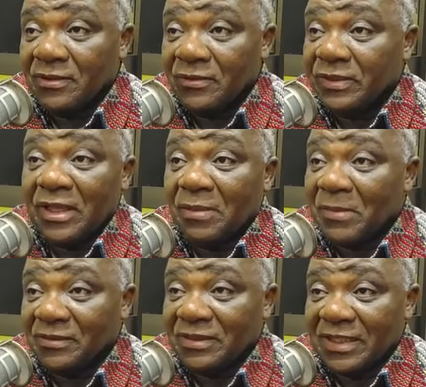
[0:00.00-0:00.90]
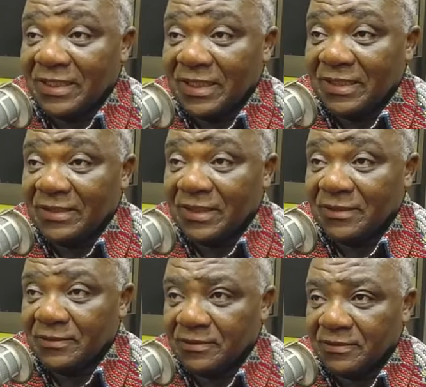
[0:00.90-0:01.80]
wo de amana dadada
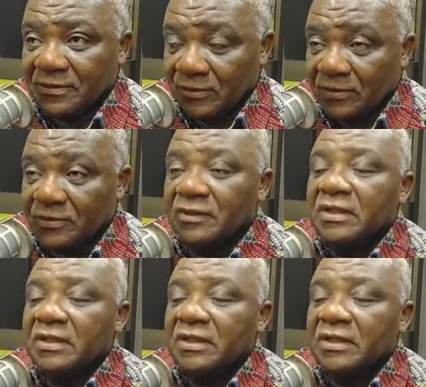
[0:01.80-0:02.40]
so